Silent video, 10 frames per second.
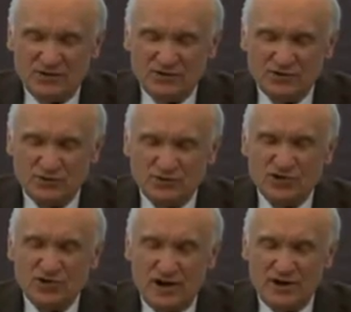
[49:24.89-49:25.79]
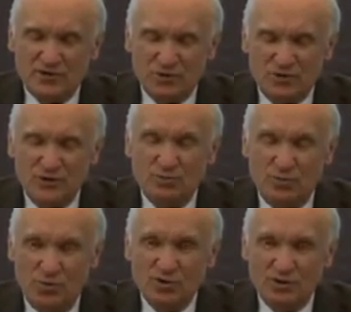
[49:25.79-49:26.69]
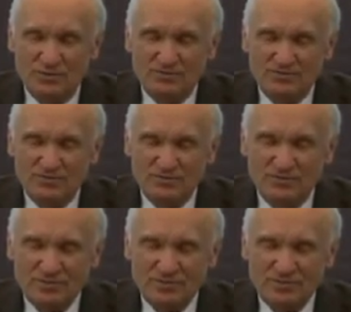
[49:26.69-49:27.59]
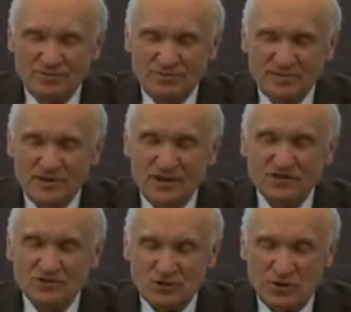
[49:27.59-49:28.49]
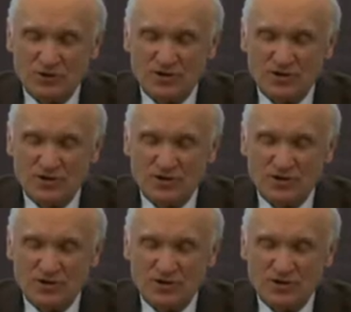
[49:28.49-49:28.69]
you are not the only one who says that.